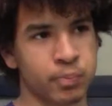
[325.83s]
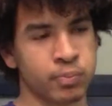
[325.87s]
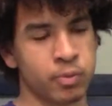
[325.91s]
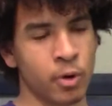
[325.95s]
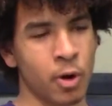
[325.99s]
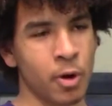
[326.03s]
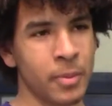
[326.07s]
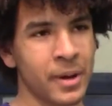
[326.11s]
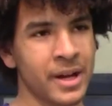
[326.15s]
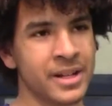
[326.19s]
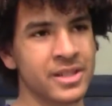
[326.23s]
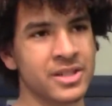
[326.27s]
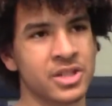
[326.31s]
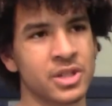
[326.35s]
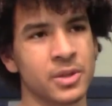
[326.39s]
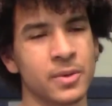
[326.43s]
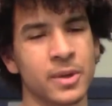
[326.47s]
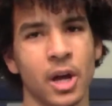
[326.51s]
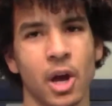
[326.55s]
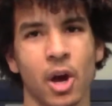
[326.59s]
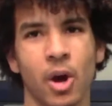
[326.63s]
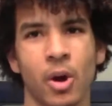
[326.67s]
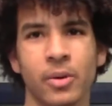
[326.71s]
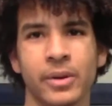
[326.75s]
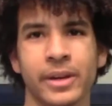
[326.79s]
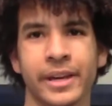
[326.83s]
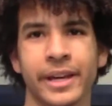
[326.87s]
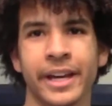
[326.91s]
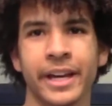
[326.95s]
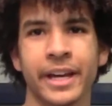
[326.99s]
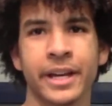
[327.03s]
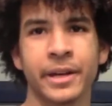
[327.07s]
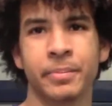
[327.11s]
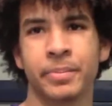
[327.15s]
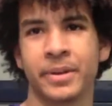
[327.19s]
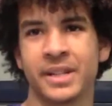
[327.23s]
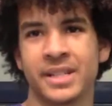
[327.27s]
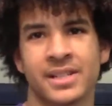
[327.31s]
robot's doing
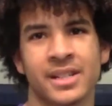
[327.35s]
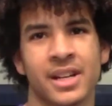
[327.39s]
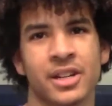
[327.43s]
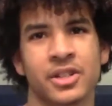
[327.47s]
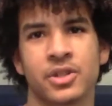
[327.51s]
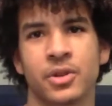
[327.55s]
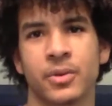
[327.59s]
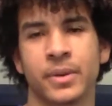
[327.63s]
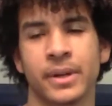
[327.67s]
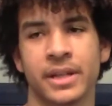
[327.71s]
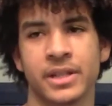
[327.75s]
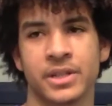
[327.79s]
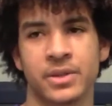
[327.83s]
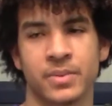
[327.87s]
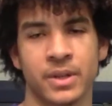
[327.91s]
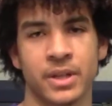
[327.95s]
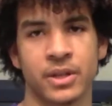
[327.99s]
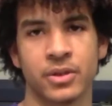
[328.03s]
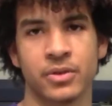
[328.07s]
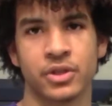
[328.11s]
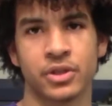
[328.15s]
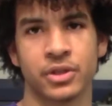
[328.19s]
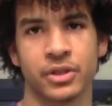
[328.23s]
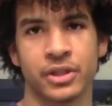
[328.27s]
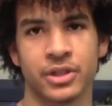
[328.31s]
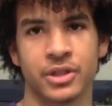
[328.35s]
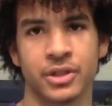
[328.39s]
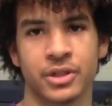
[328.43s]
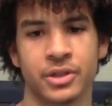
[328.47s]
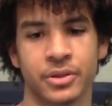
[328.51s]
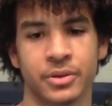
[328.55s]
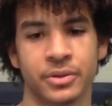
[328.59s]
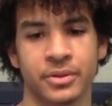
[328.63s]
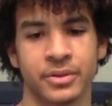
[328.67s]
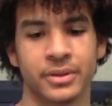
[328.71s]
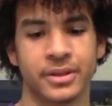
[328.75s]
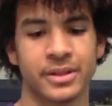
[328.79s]
okay, but it's not doing as we usually do.